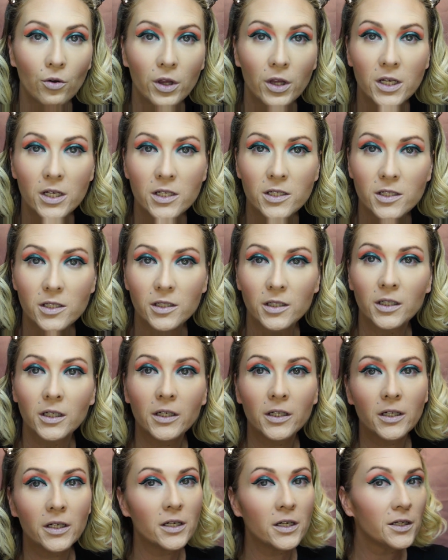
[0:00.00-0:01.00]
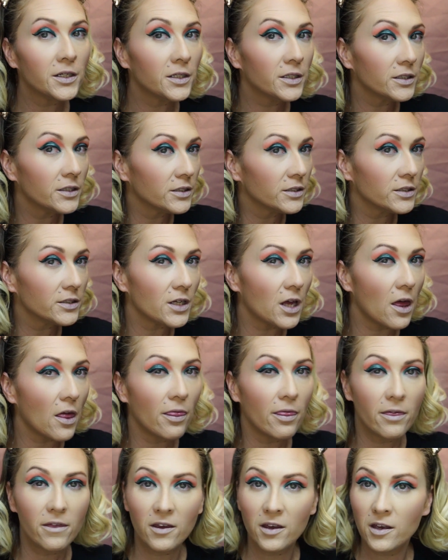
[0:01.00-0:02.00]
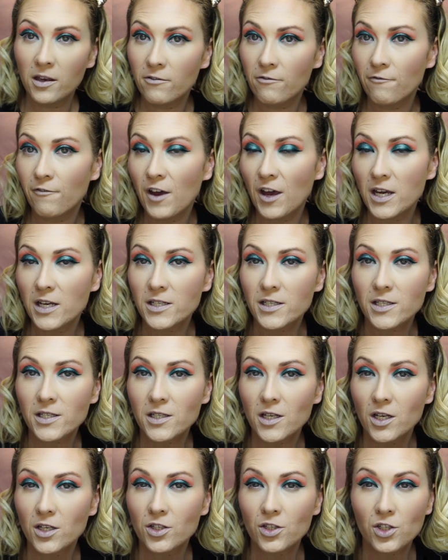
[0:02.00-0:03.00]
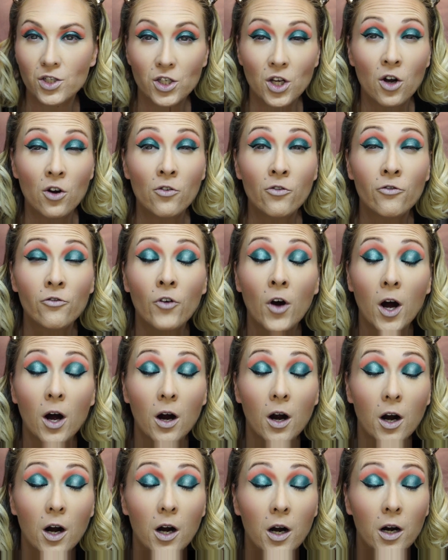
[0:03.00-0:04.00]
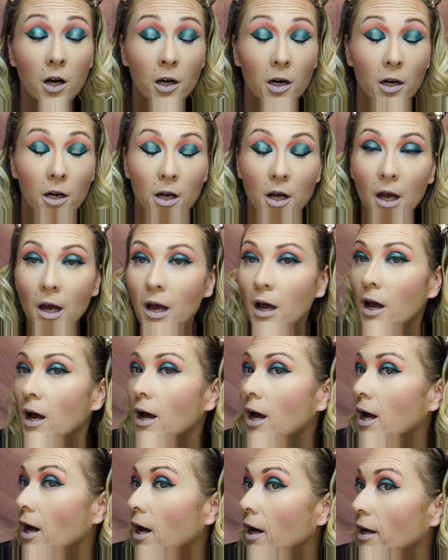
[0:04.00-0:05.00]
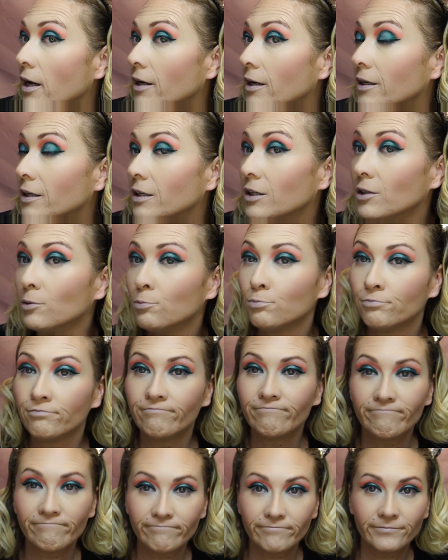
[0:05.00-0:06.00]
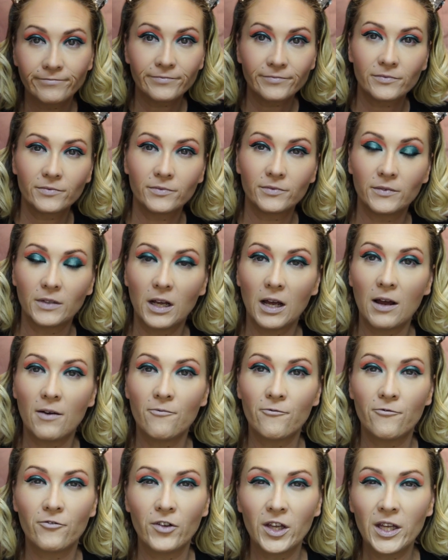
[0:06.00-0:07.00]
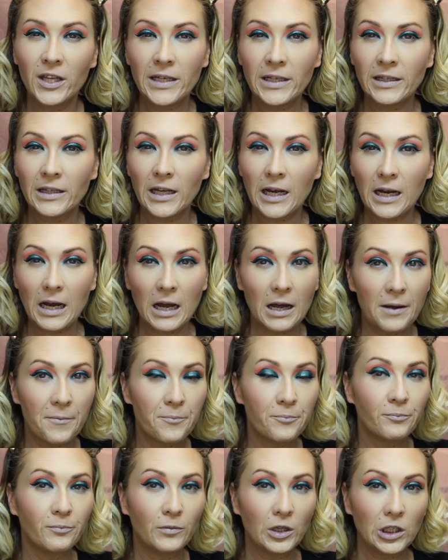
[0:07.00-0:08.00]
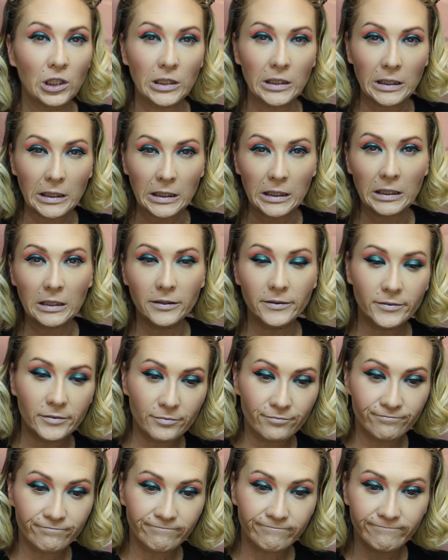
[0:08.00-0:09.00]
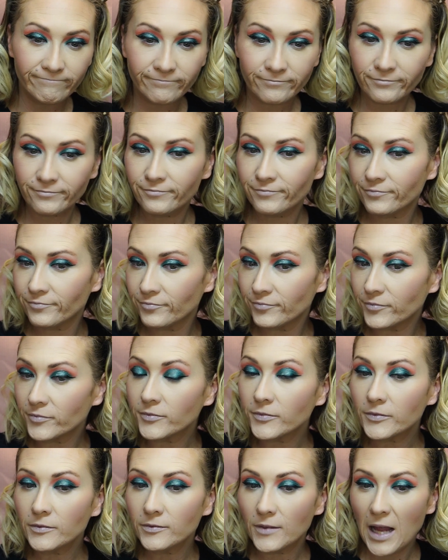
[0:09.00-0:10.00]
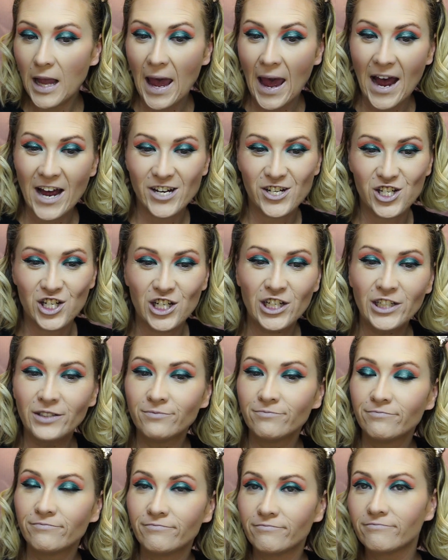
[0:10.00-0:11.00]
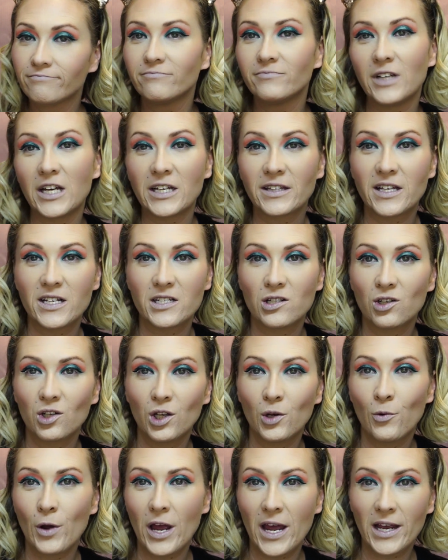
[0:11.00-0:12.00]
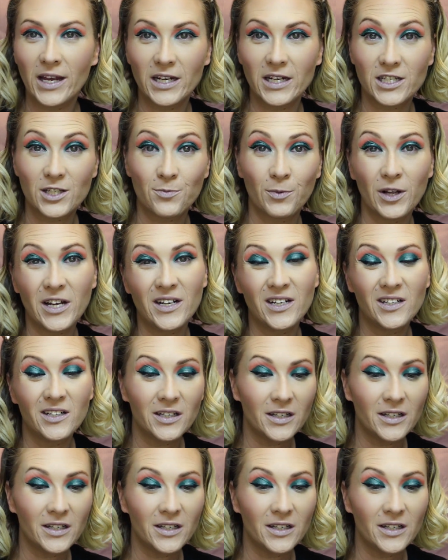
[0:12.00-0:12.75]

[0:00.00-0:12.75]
this is the face so far. I'm feeling like I'm looking ashy. Like, that's the only way I can explain it,